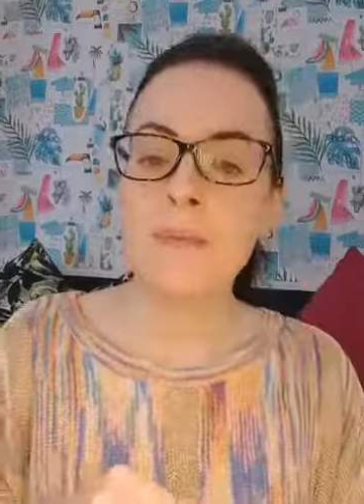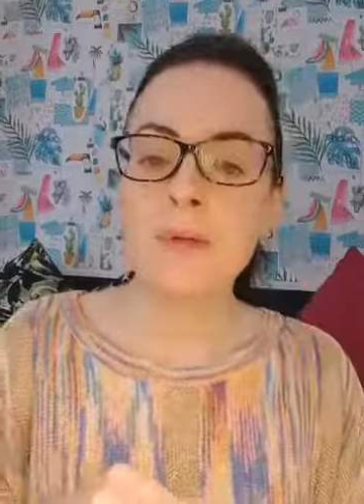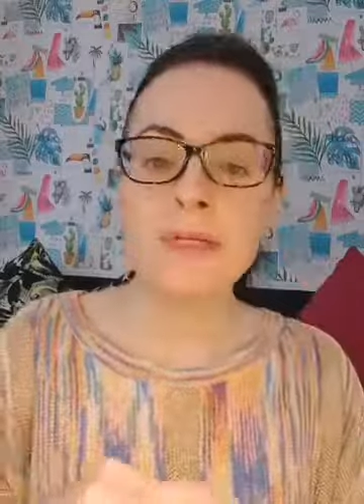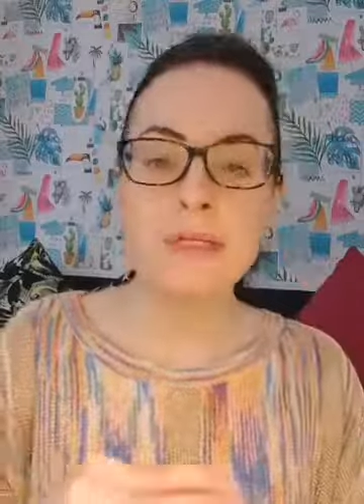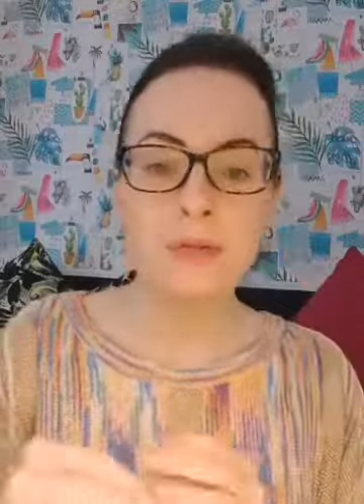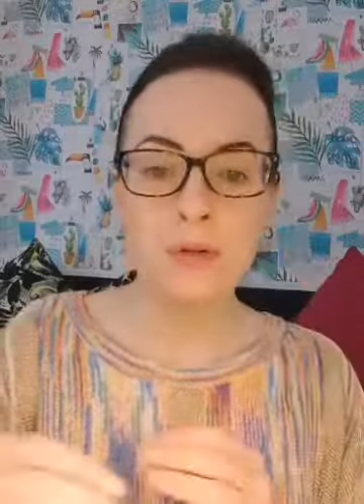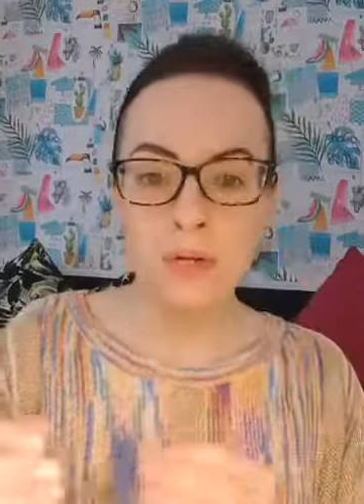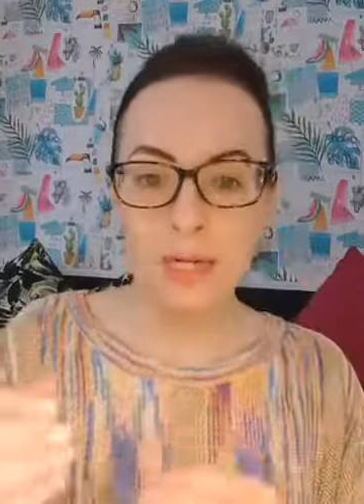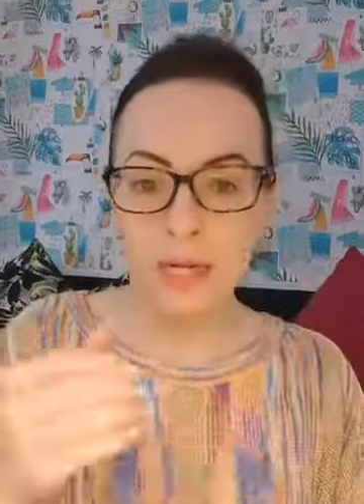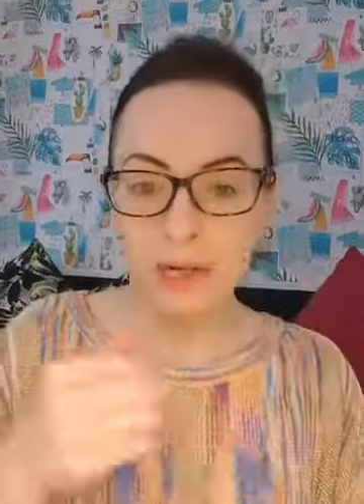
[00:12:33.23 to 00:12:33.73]

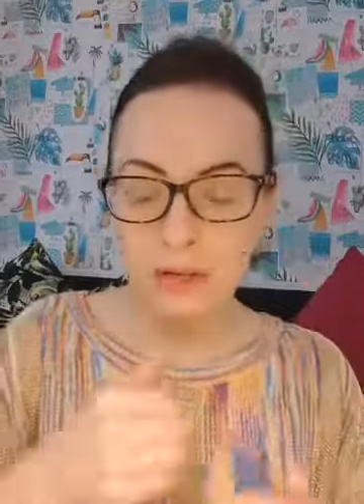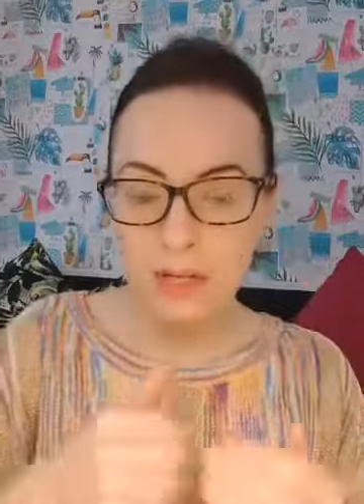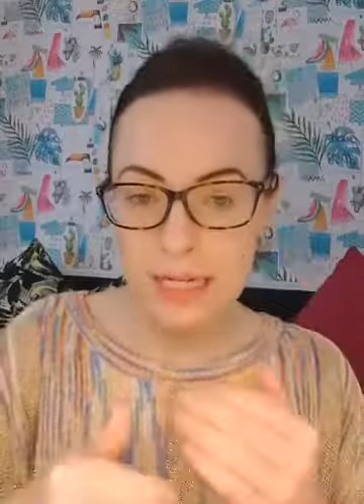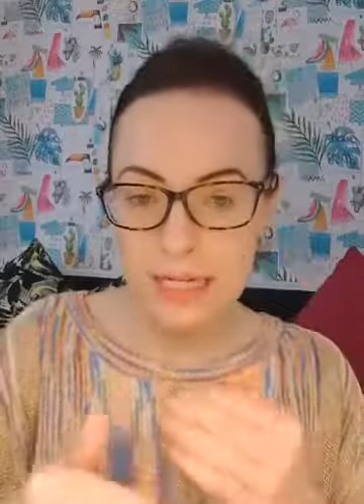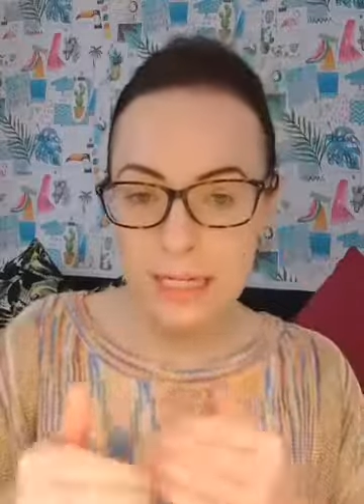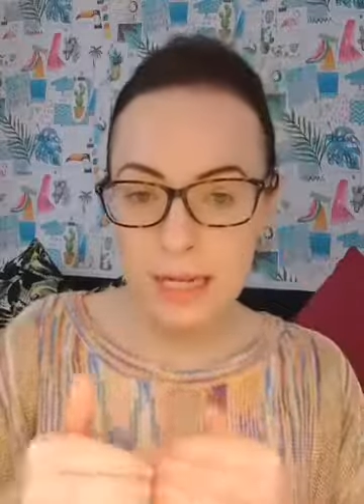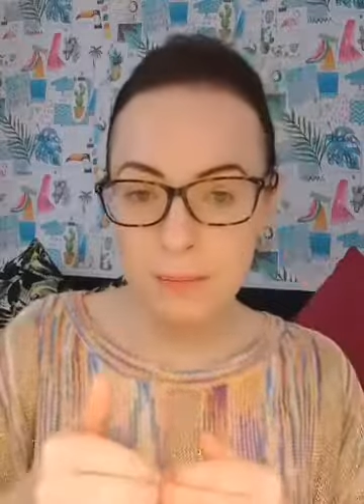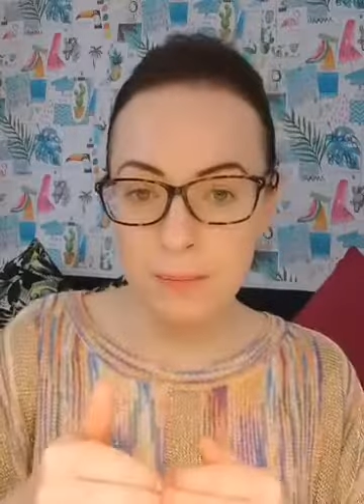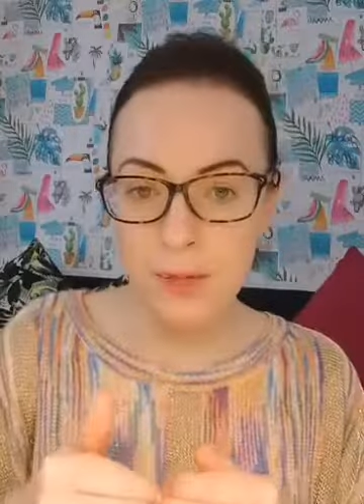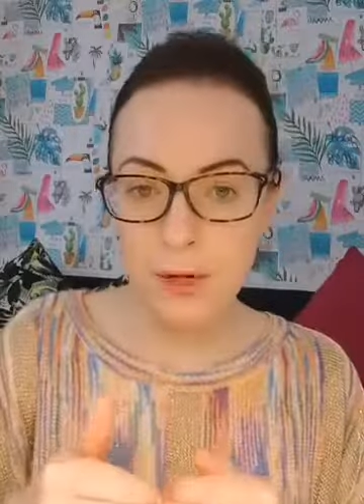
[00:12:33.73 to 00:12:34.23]
So literally
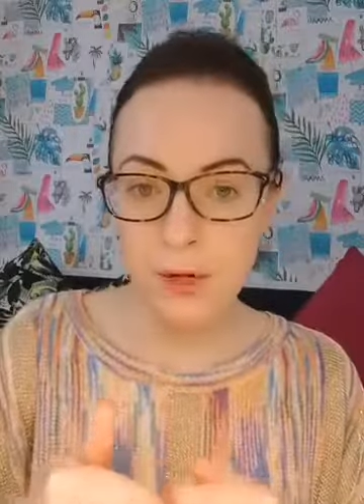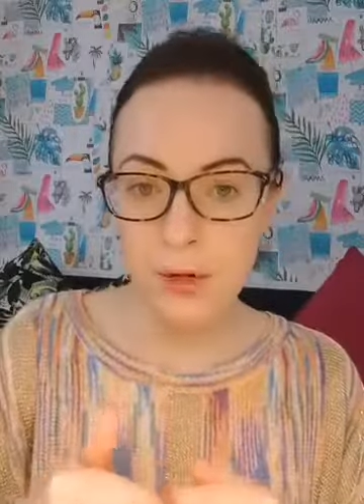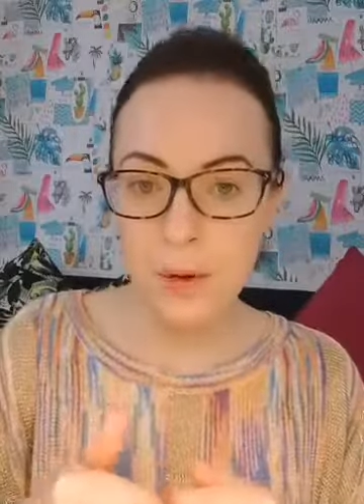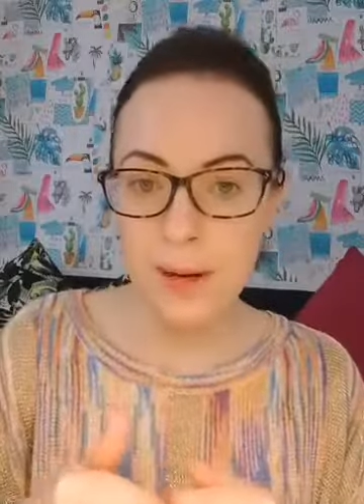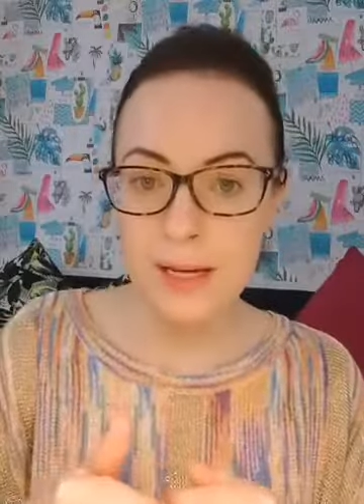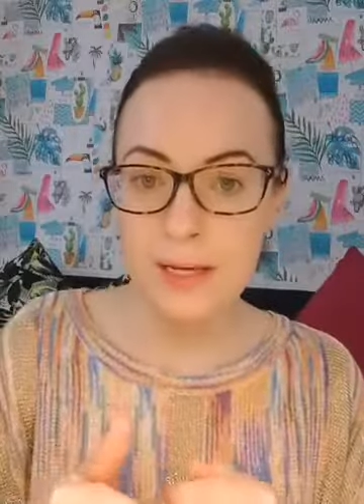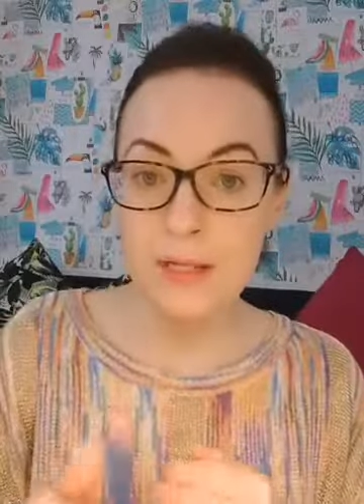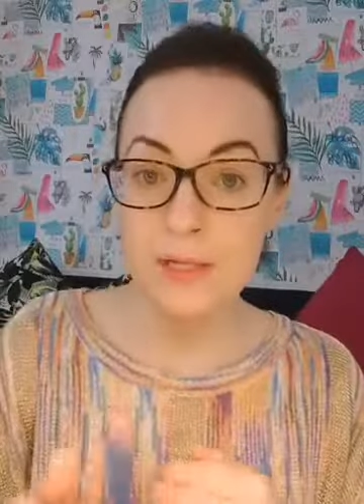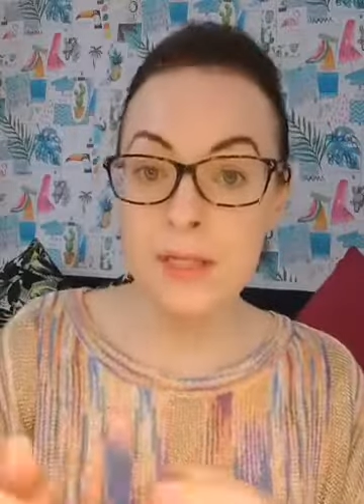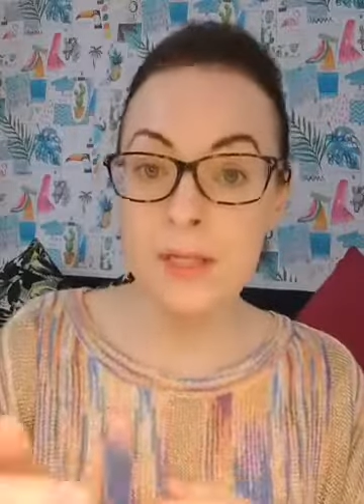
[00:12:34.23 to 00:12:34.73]
send me your
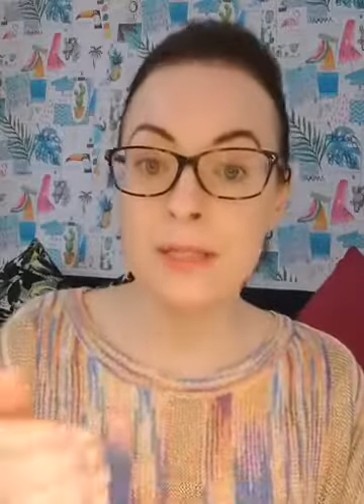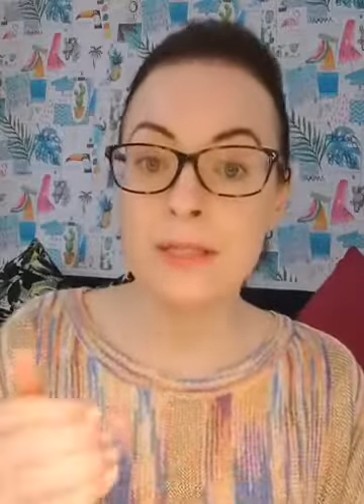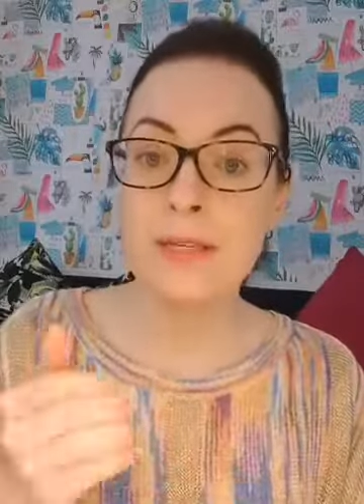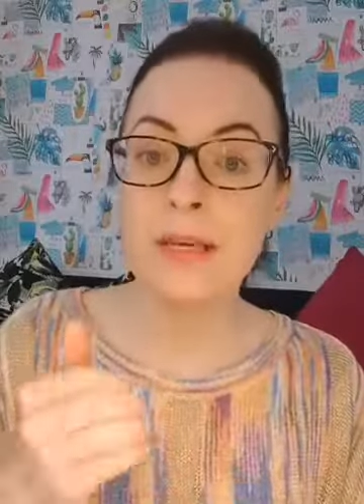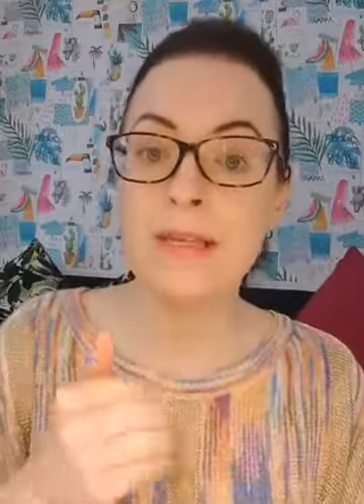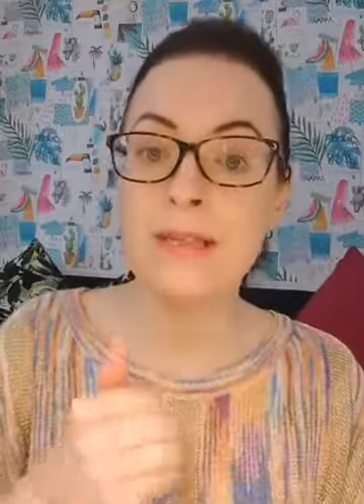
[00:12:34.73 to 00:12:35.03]
questions,